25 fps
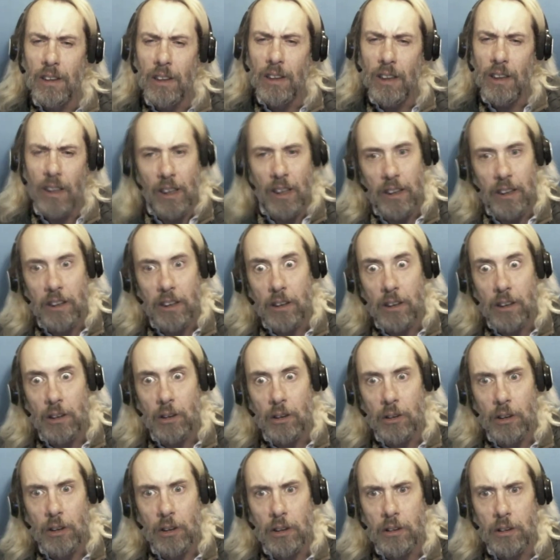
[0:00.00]
And I get
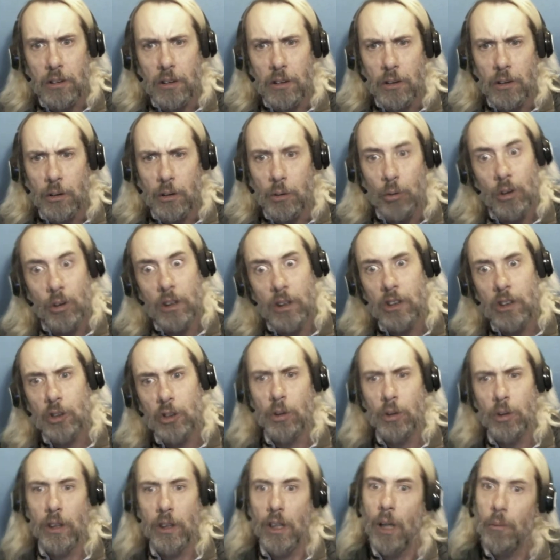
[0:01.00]
called on it too. Well, guess
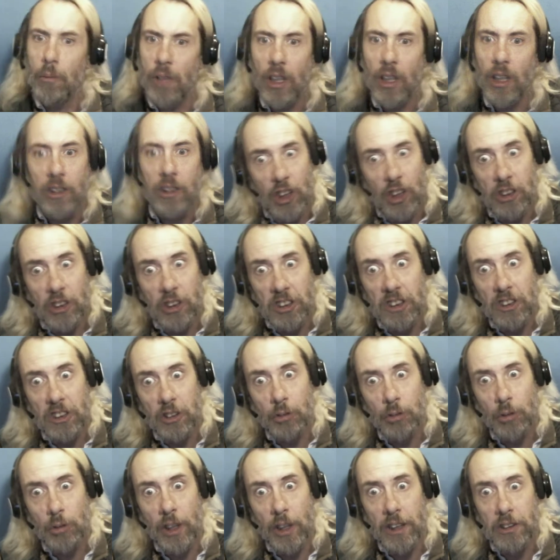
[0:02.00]
what? I'm not just
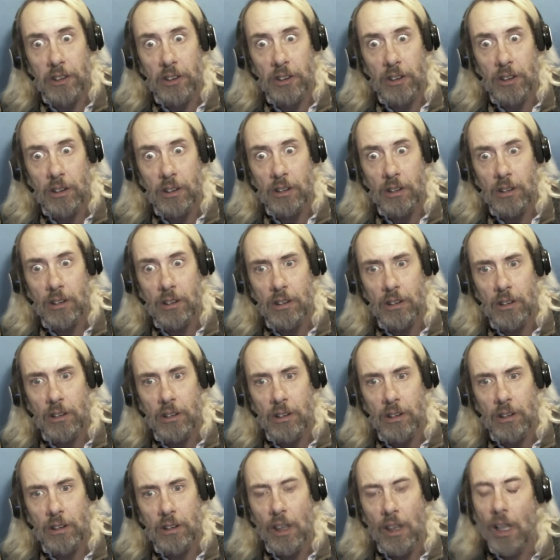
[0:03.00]
this race.
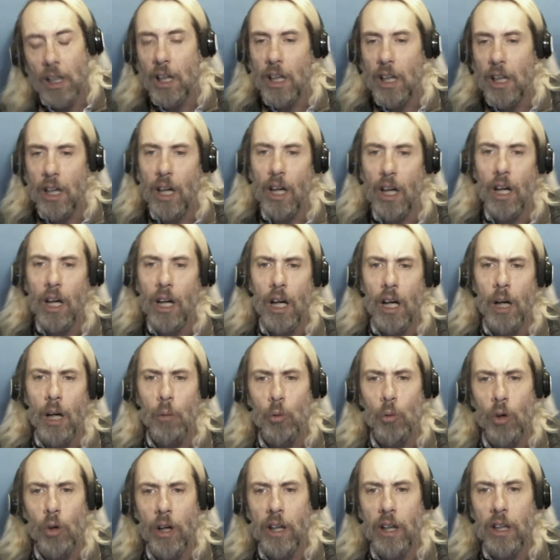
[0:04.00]
Yeah,
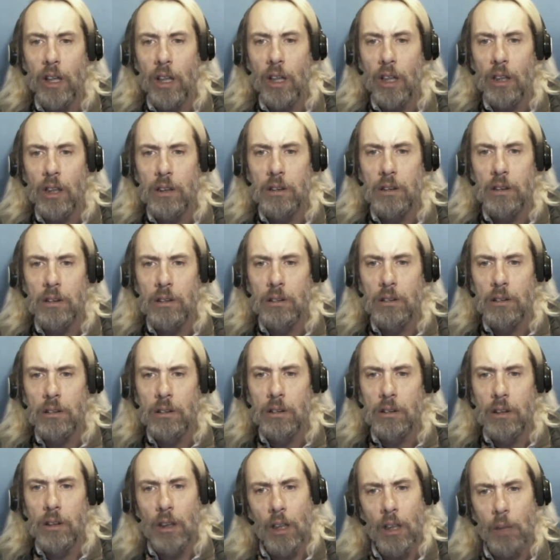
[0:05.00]
I'm white.
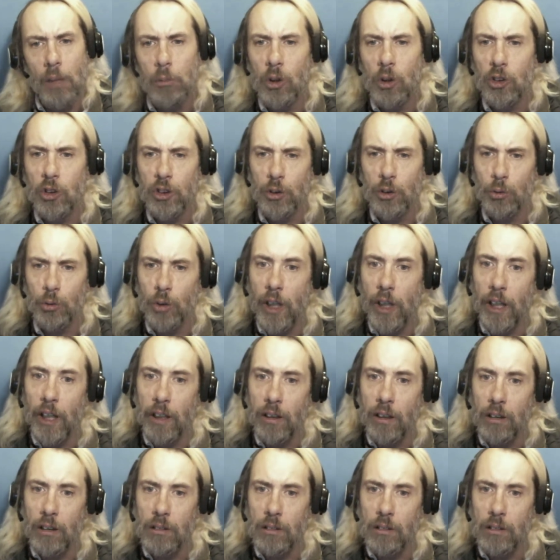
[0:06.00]
I'm also red.